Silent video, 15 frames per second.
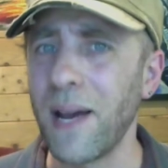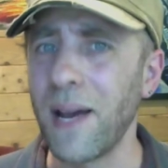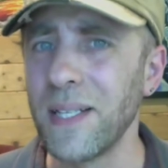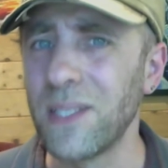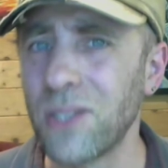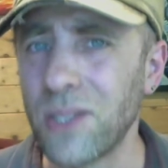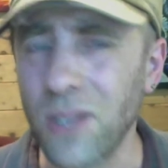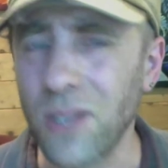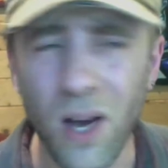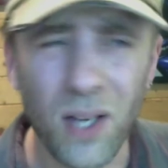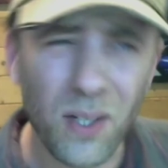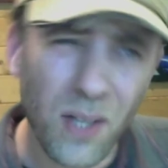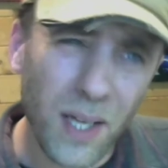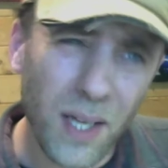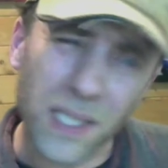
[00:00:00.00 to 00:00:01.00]
his
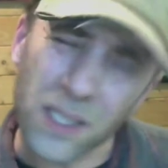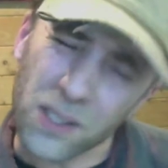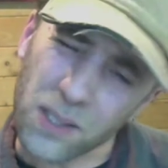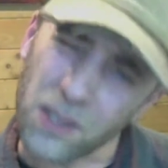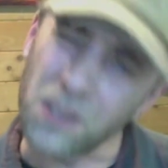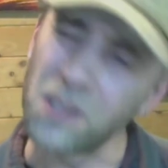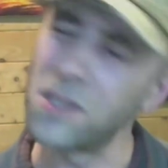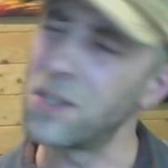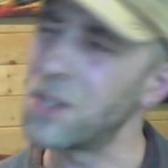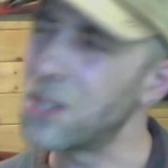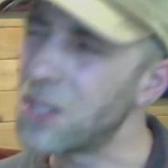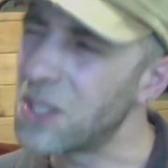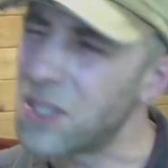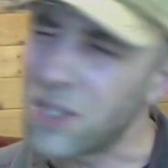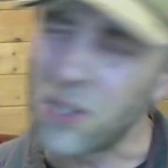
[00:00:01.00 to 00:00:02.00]
style, like he
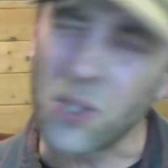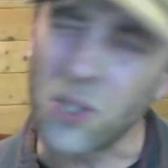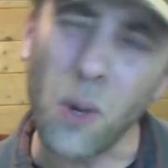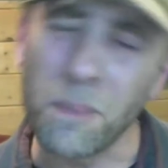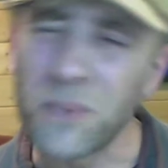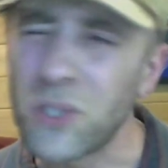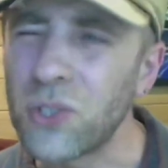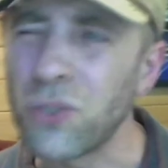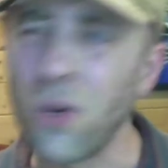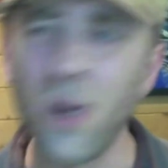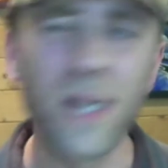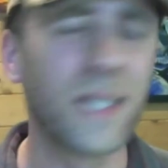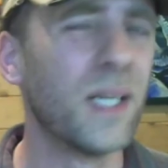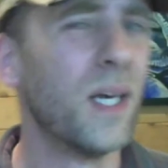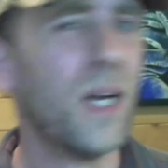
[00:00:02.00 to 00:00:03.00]
stopped
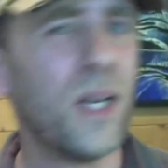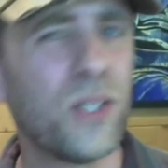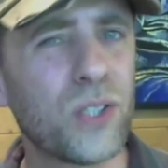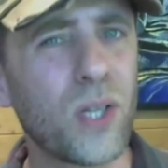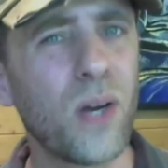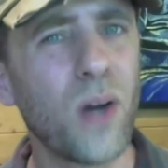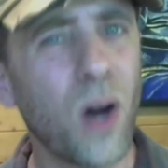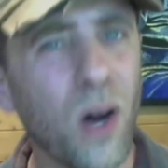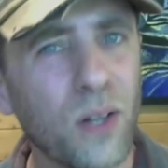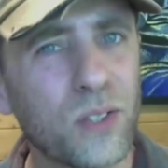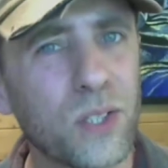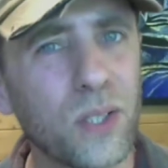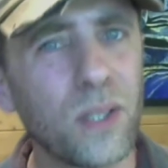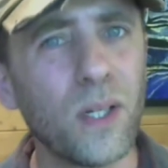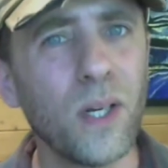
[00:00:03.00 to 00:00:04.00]
trying so hard
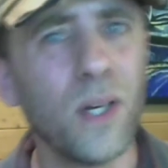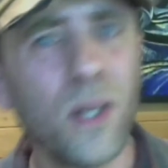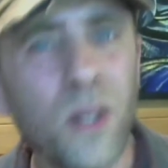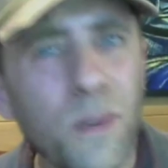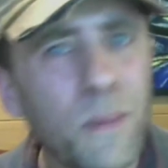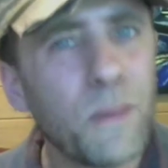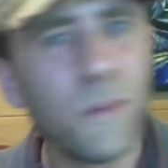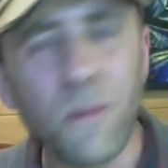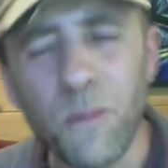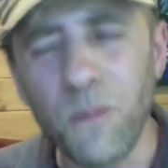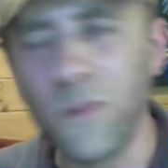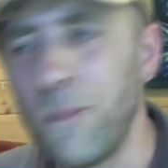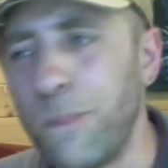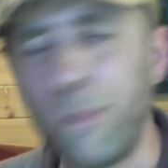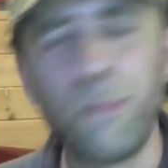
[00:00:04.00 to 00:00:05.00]
to
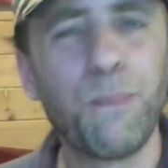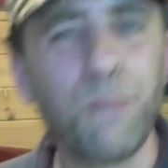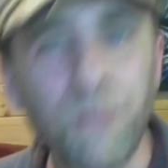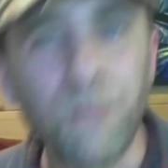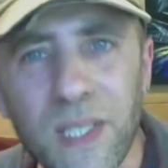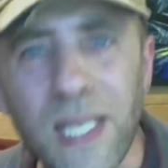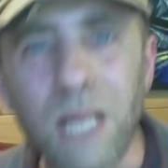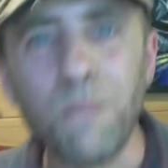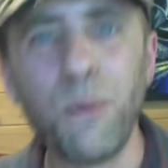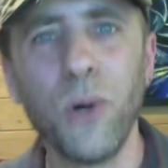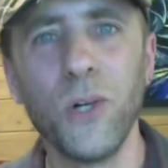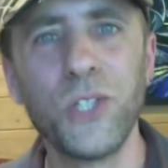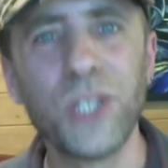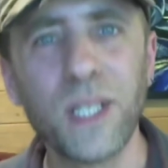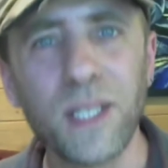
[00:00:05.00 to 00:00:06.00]
keep
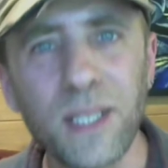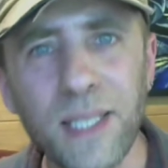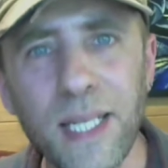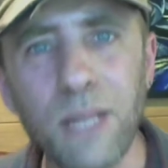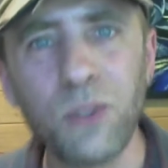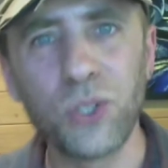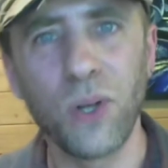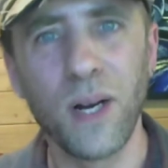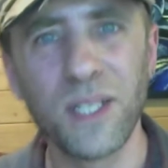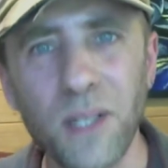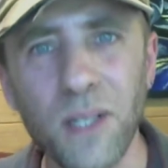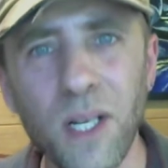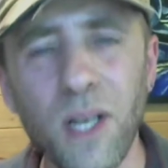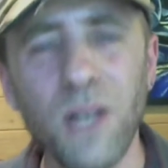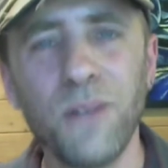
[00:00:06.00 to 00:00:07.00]
pushing and keep trying to
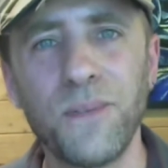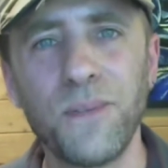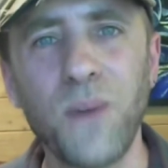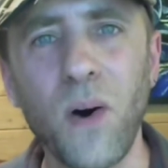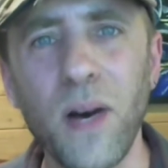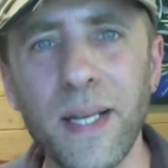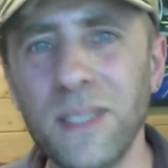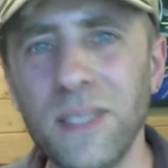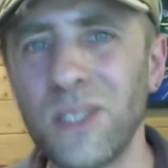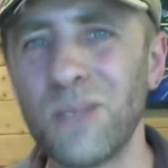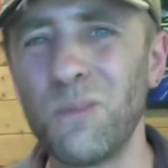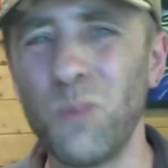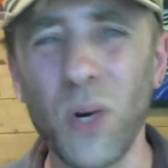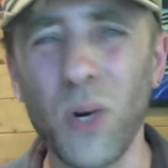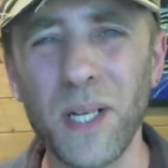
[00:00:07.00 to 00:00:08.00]
find
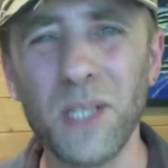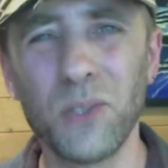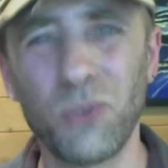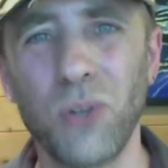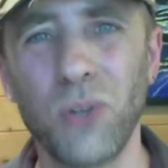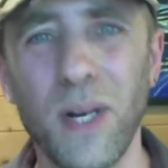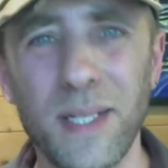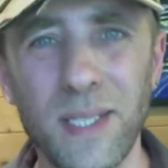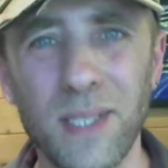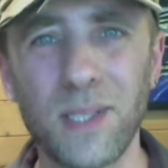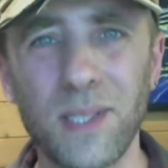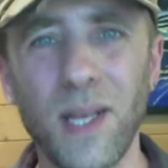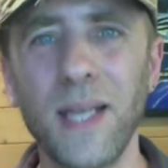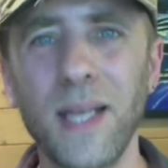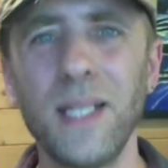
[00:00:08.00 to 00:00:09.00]
what he's trying to
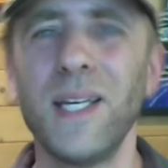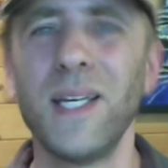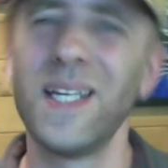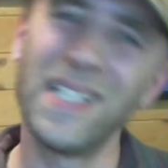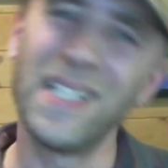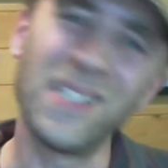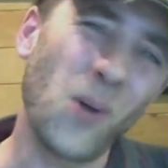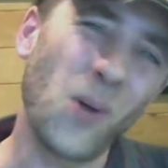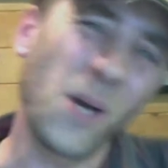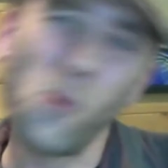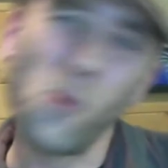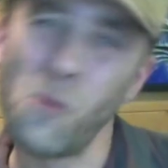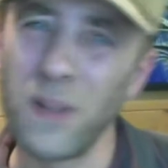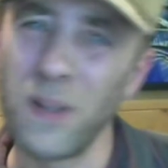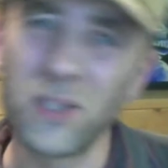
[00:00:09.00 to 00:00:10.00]
say. He's like
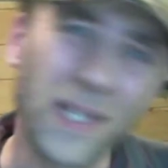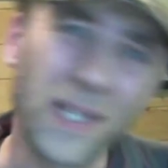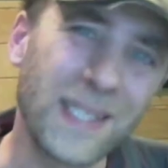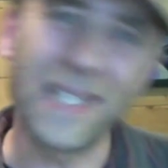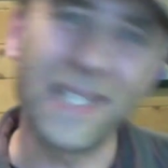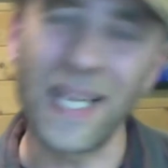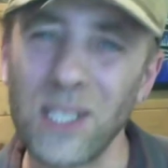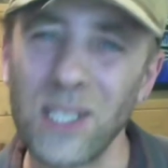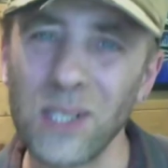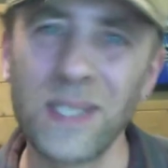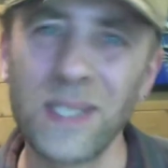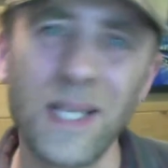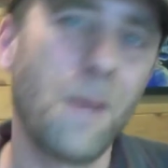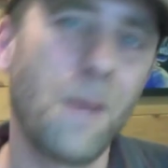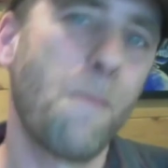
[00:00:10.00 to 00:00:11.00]
almost like settled
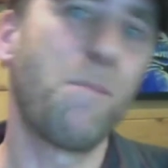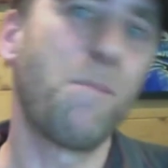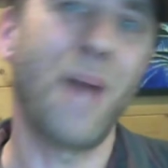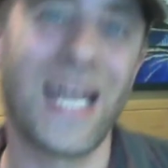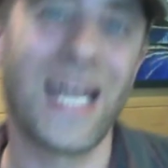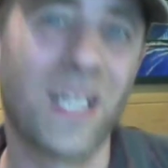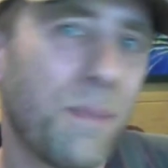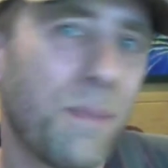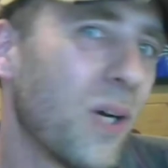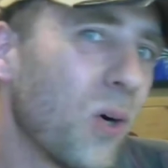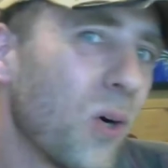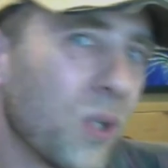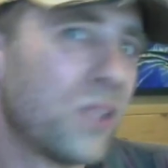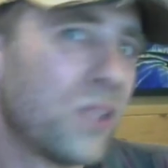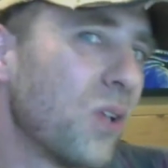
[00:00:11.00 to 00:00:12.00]
back a bit
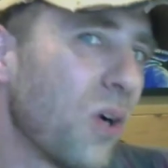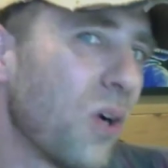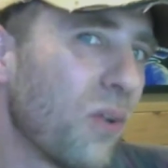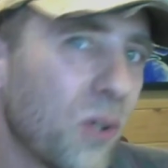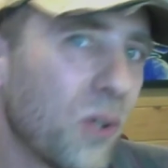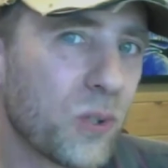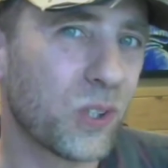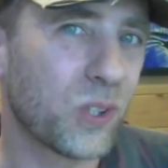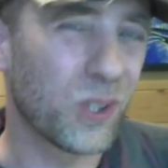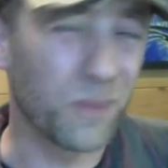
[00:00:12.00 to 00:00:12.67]
on his laurels,